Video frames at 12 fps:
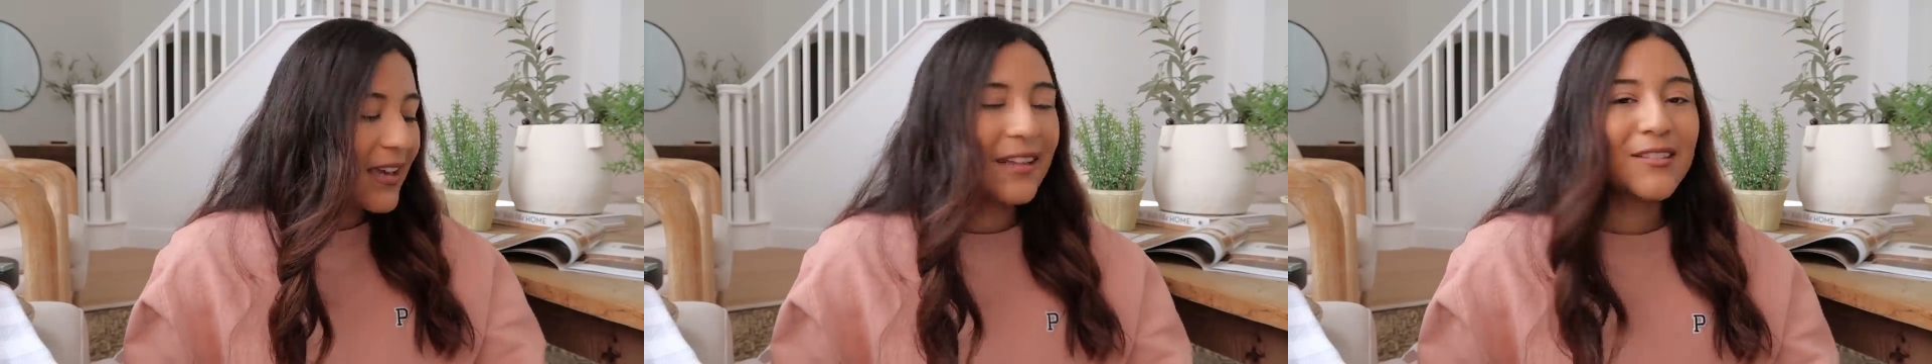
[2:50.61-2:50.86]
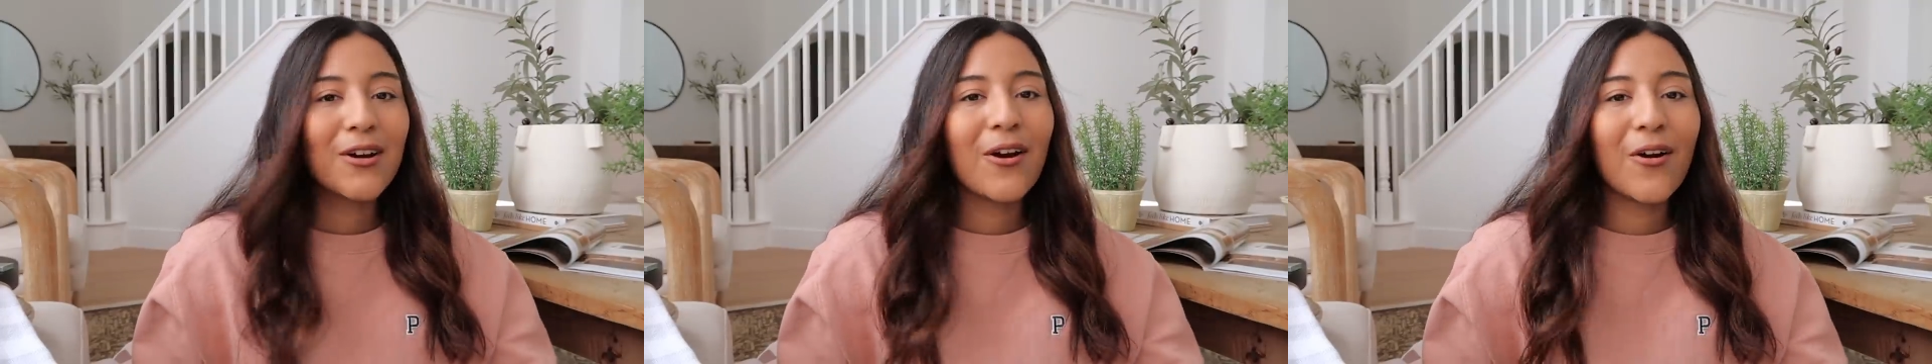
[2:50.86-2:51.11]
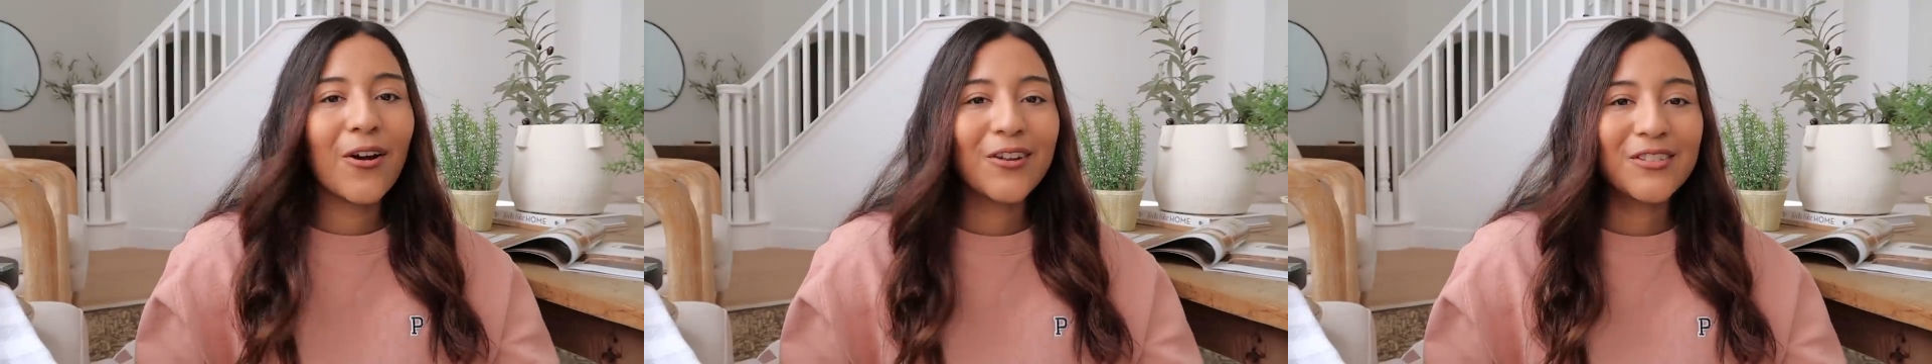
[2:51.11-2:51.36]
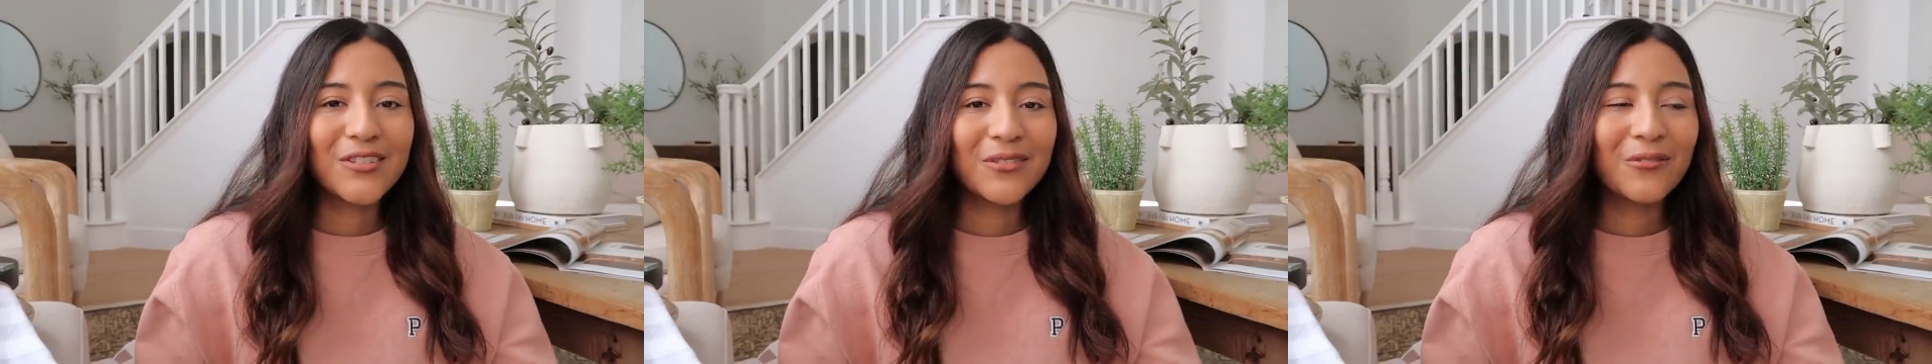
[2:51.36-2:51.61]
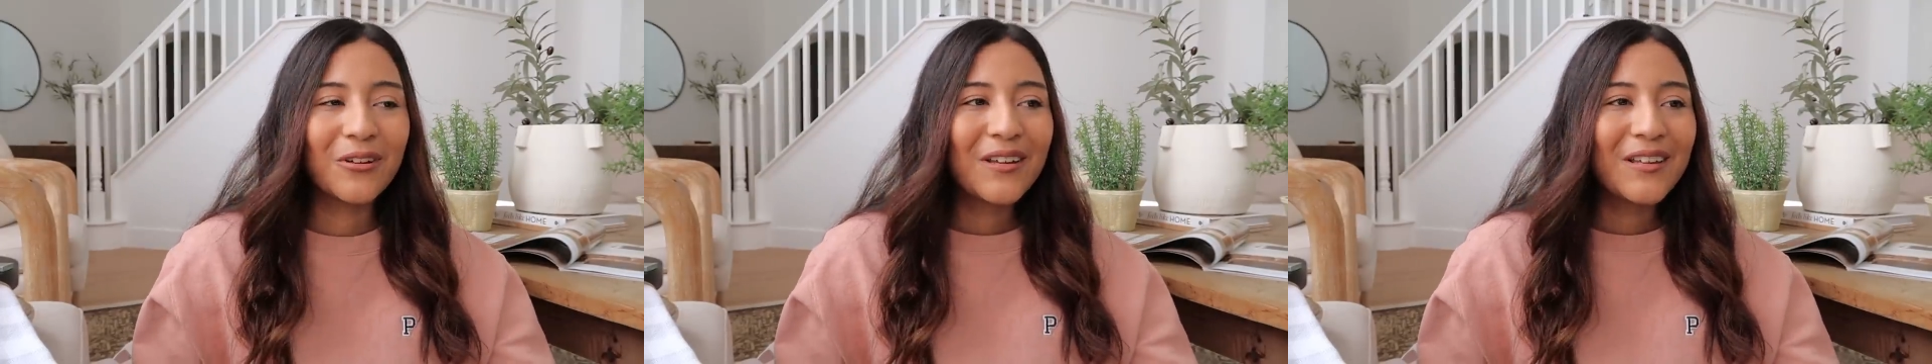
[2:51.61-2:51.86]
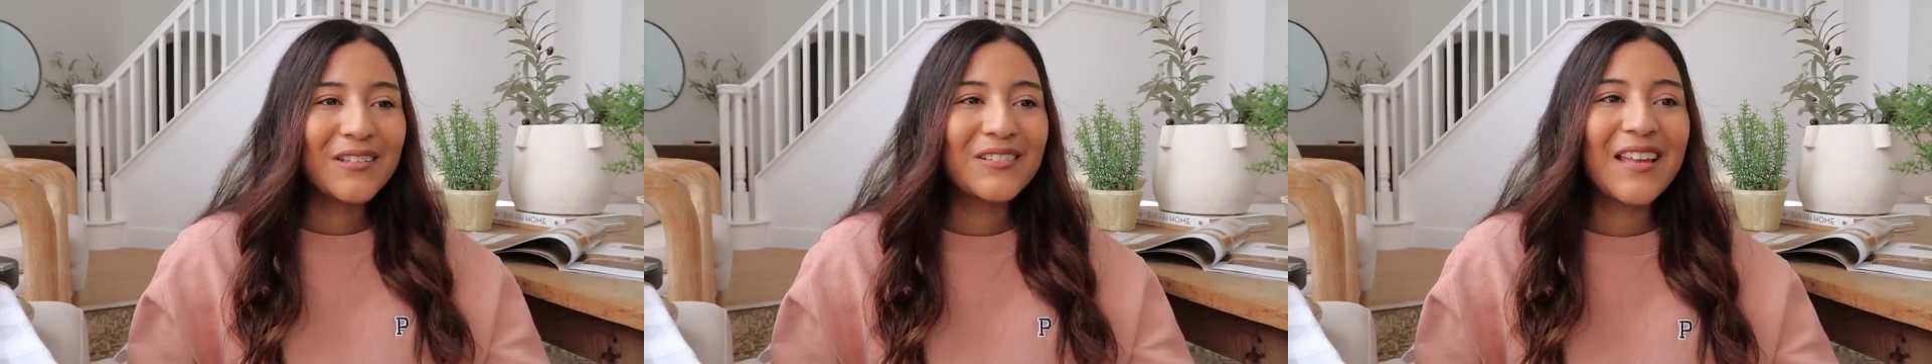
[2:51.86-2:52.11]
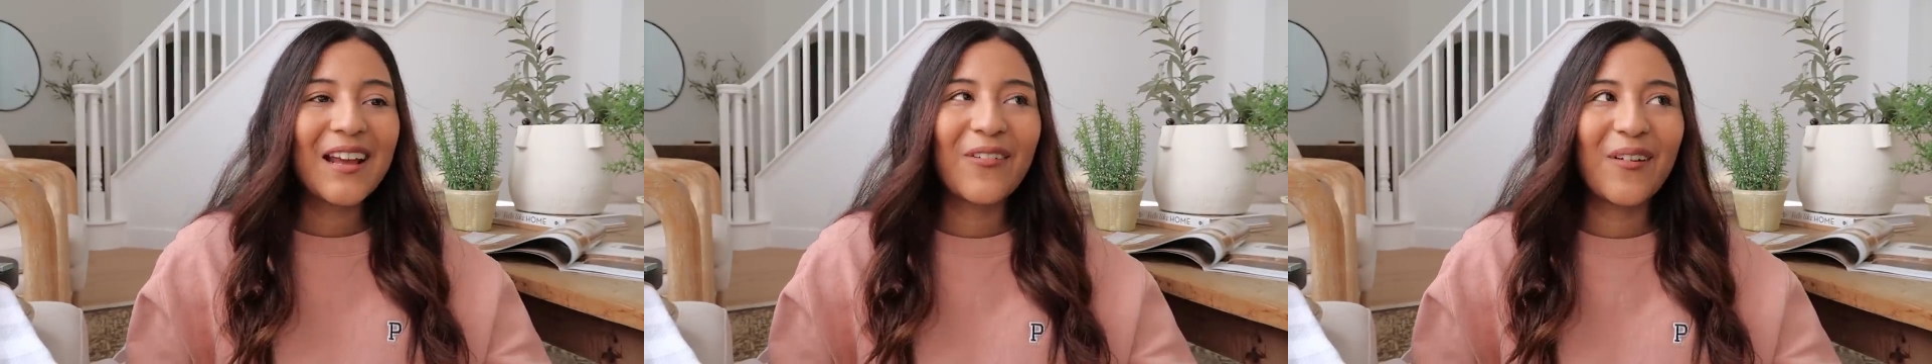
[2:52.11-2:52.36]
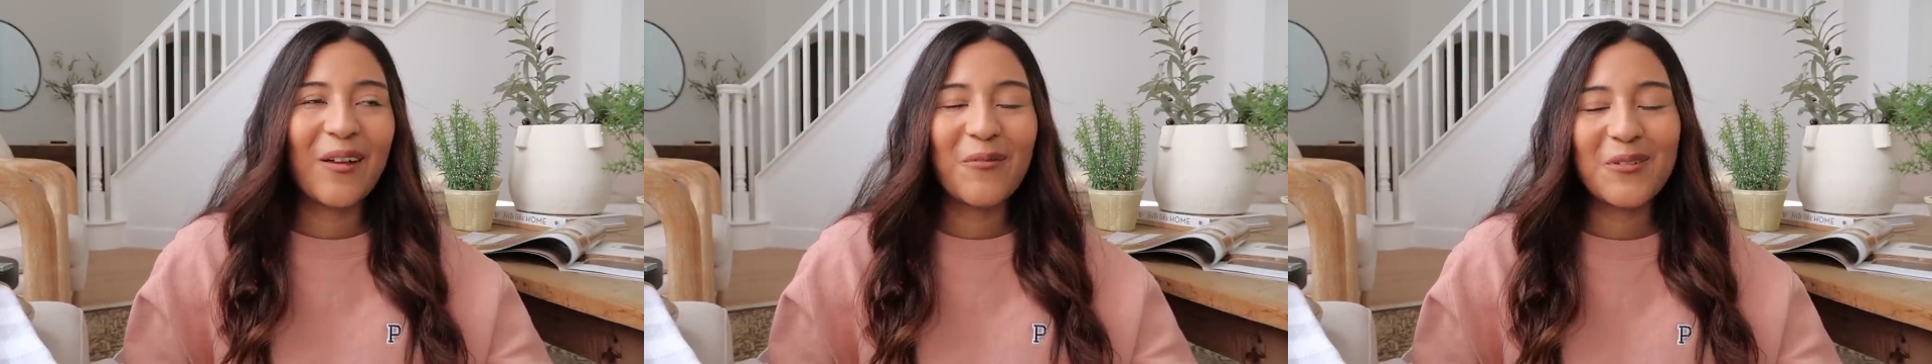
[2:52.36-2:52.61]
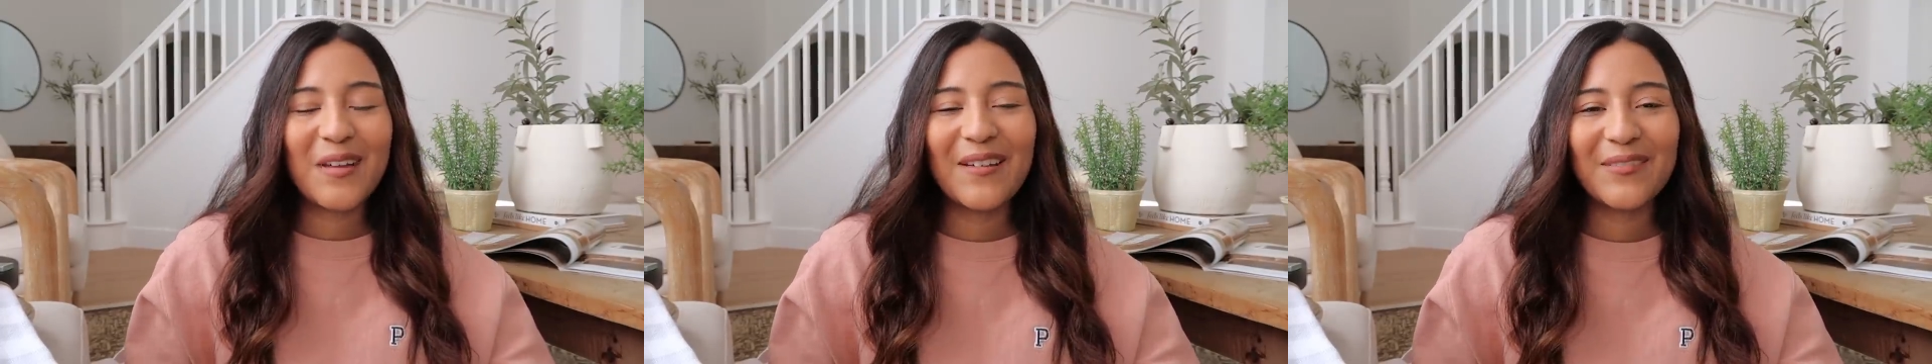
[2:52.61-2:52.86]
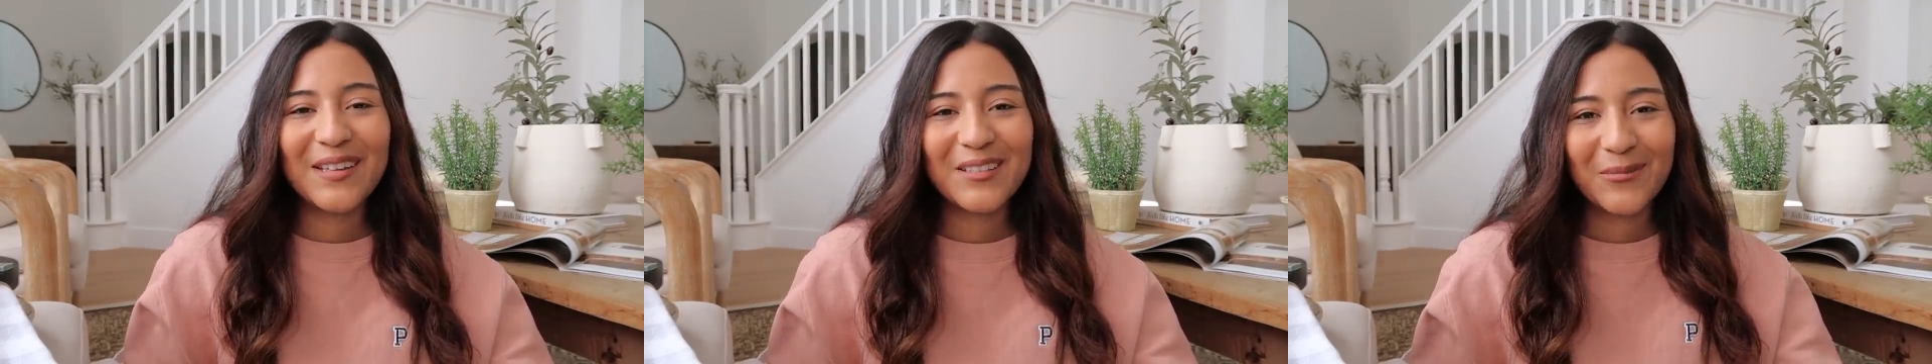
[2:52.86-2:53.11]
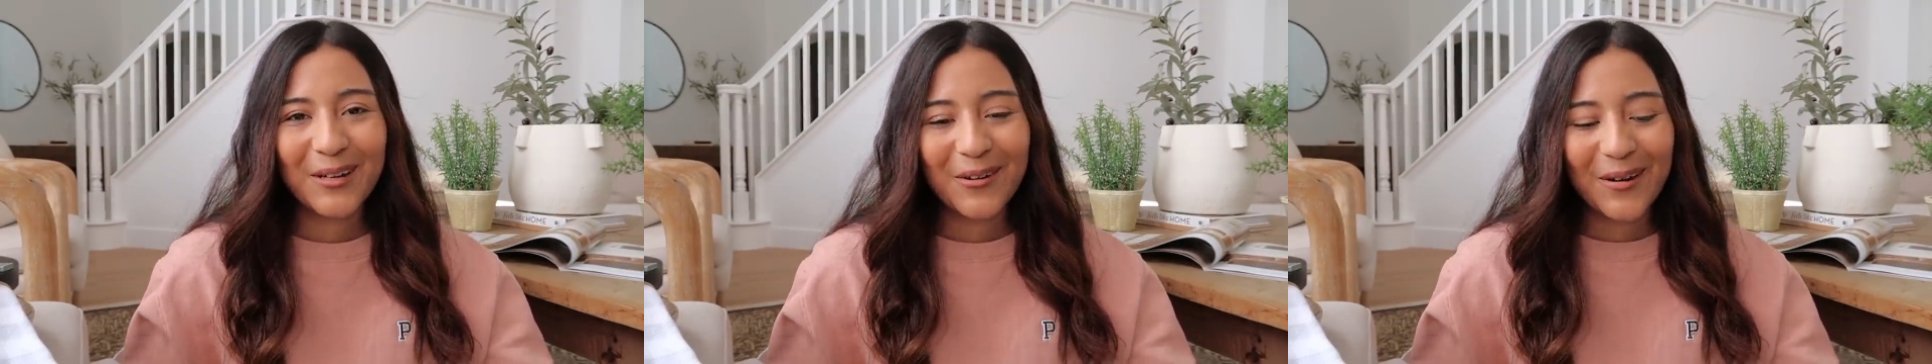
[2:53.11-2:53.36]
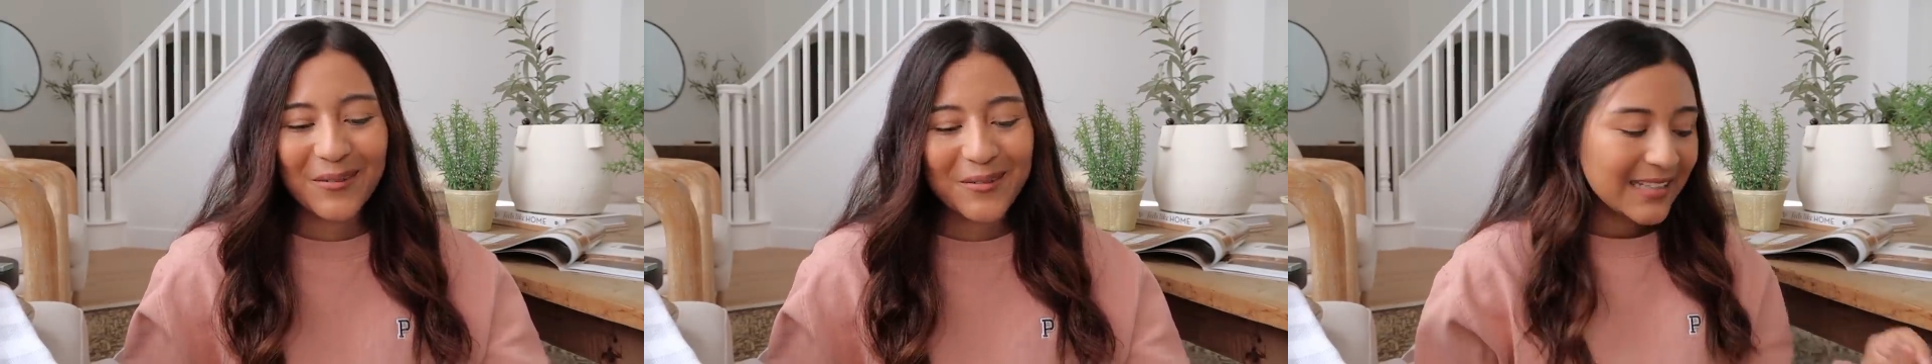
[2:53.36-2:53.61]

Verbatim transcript: it's hard to to decorate when you have kids running around.